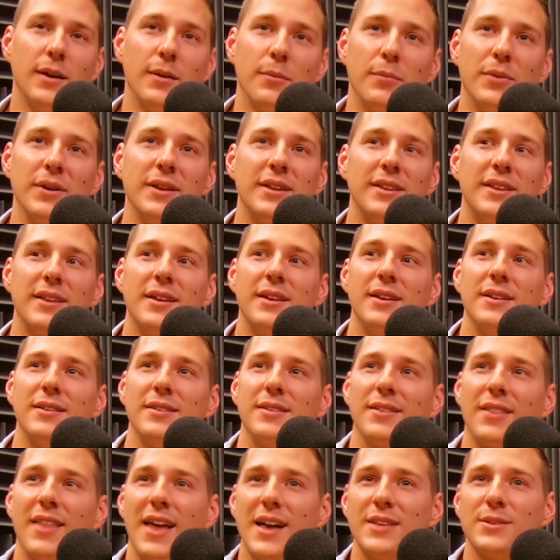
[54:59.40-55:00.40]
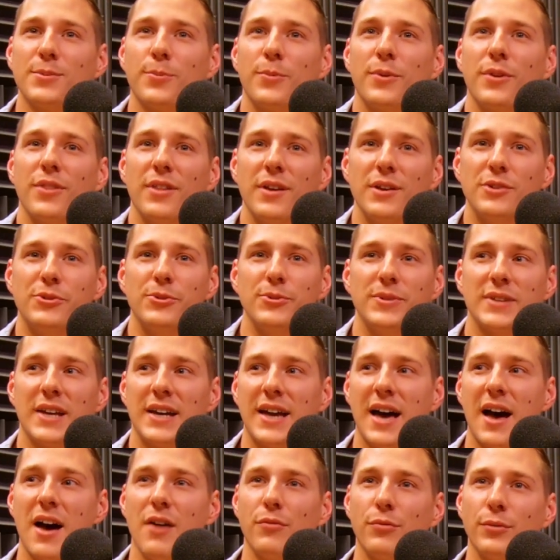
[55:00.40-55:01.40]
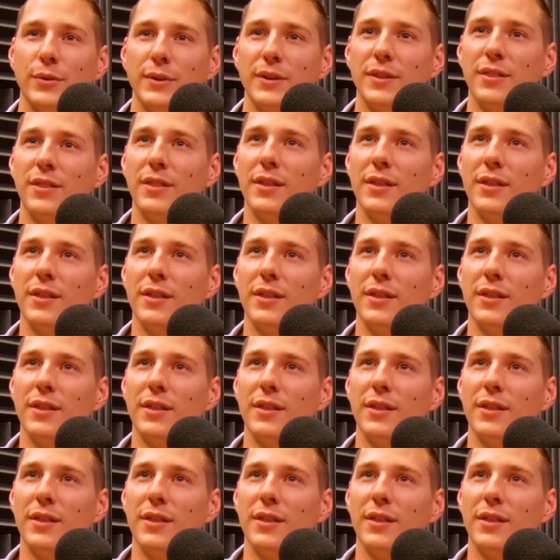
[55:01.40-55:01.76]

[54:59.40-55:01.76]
But that's one of the issues I have with